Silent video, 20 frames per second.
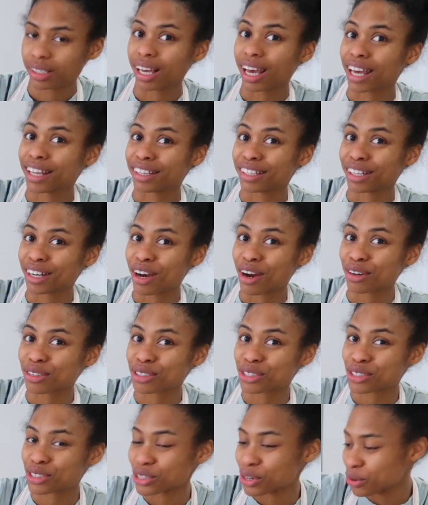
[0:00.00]
And then I'll
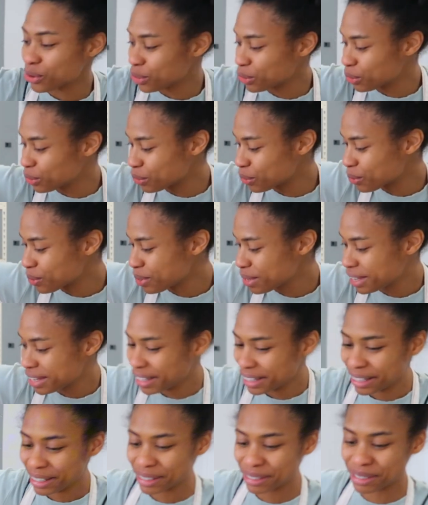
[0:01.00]
show you
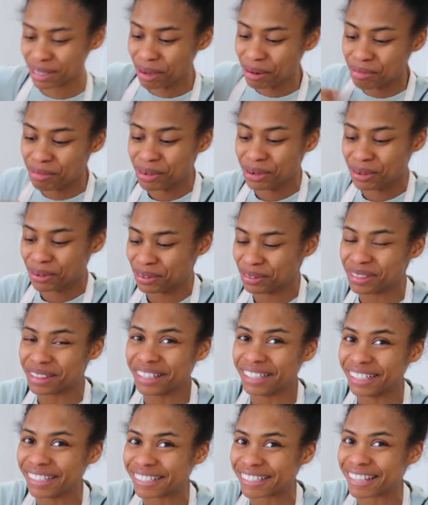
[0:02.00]
some new
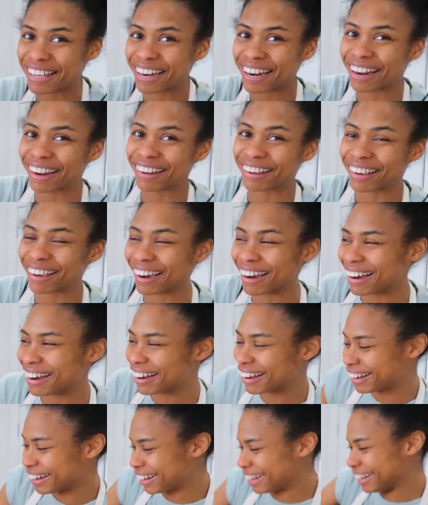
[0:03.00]
things that I
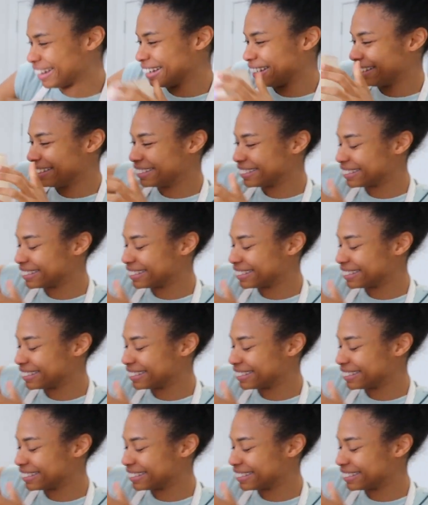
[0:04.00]
got.